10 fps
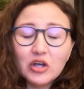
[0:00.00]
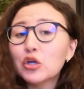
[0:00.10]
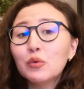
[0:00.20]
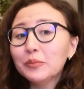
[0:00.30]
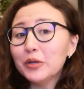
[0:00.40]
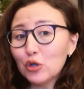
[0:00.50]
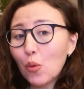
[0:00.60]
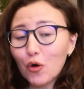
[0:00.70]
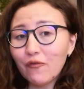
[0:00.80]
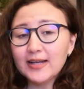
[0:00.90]
there will be no
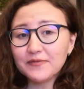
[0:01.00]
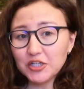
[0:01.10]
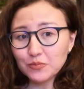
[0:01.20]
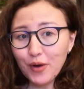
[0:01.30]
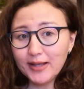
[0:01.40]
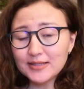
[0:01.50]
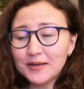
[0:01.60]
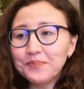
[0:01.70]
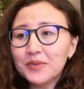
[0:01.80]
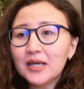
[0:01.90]
more fast fashion brands?
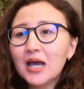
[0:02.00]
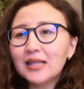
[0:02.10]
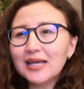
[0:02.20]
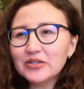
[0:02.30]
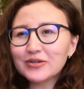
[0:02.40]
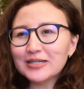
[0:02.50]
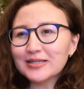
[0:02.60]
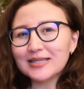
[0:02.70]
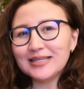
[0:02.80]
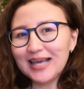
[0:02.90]
The answer
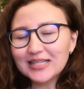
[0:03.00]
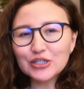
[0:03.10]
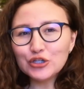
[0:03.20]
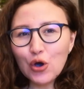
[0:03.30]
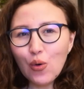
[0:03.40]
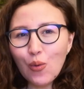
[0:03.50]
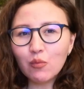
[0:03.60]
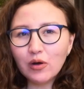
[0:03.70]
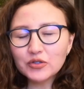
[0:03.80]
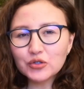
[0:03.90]
is yes and no. I
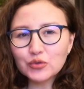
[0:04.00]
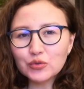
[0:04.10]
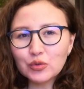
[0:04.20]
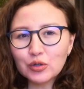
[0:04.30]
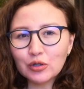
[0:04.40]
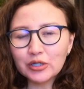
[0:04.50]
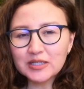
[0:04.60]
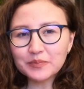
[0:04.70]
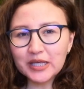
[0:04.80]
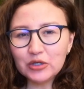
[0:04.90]
want to uh,
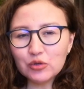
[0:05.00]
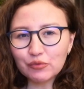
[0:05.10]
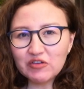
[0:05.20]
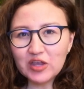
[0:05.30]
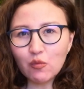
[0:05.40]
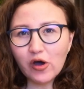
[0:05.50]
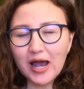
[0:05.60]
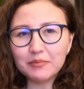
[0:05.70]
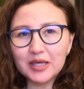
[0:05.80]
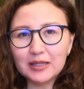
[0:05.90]
explain you briefly what
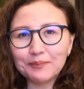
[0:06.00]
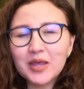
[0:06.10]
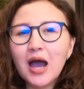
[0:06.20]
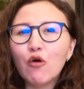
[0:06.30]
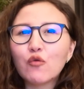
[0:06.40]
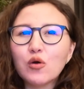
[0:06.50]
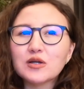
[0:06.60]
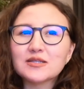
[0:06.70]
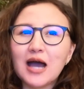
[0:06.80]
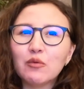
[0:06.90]
I mean. Of
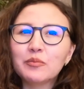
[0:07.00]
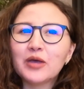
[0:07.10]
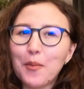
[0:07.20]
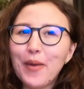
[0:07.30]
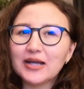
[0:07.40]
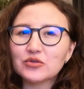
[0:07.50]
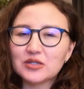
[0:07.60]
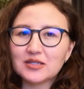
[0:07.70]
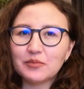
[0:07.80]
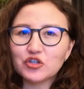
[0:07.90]
course, I will come back to
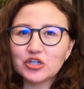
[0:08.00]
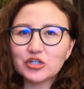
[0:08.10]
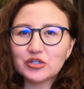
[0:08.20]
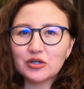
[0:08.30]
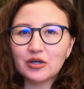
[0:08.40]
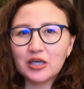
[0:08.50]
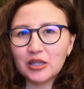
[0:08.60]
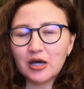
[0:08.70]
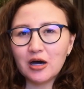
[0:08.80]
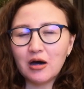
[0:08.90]
the subject uh,
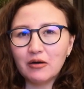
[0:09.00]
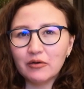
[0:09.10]
in uh,